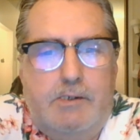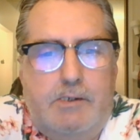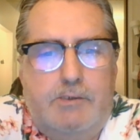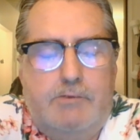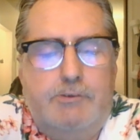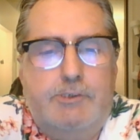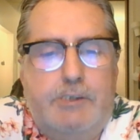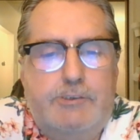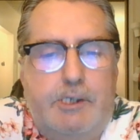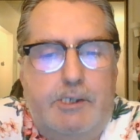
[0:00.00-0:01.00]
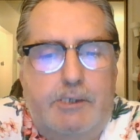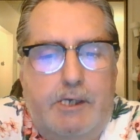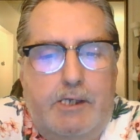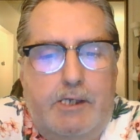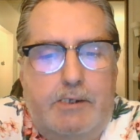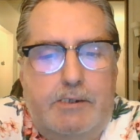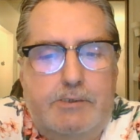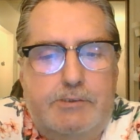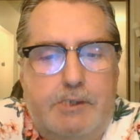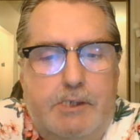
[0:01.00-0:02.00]
The reason I say that
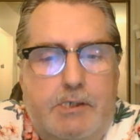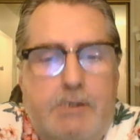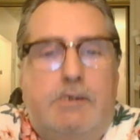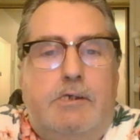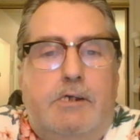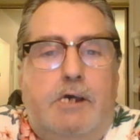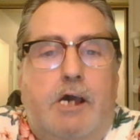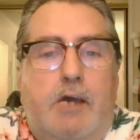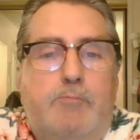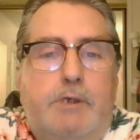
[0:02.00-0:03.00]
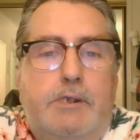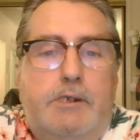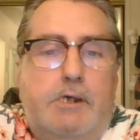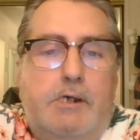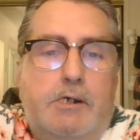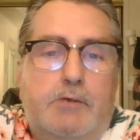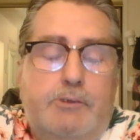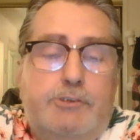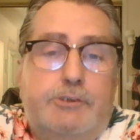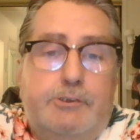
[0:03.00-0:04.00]
is I've been
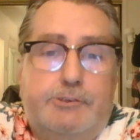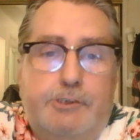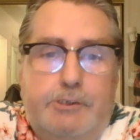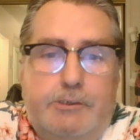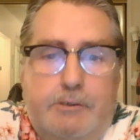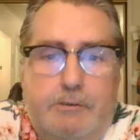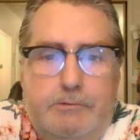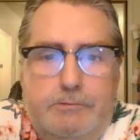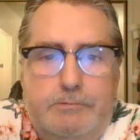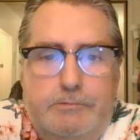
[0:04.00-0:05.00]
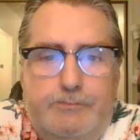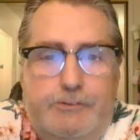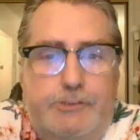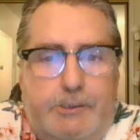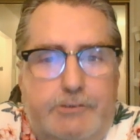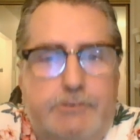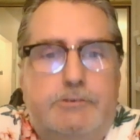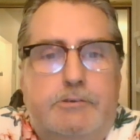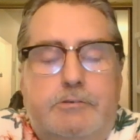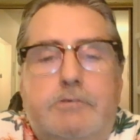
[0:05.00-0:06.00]
researching physics,
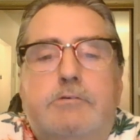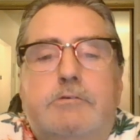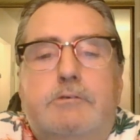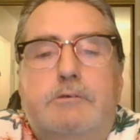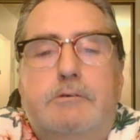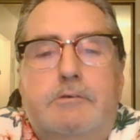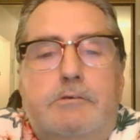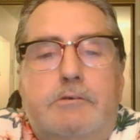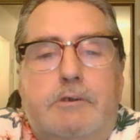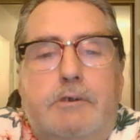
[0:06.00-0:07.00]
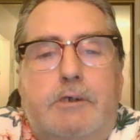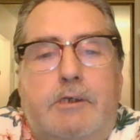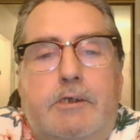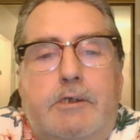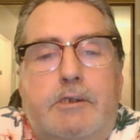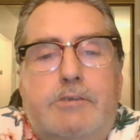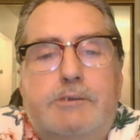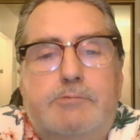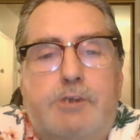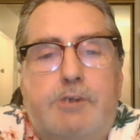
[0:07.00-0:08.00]
and it
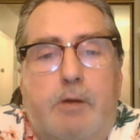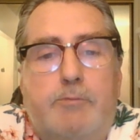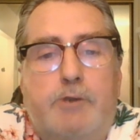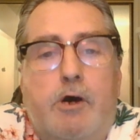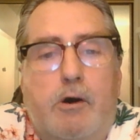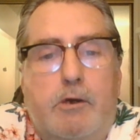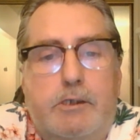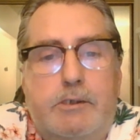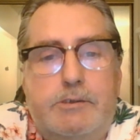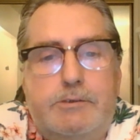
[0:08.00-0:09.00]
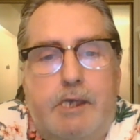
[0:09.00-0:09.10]
seems the top dog is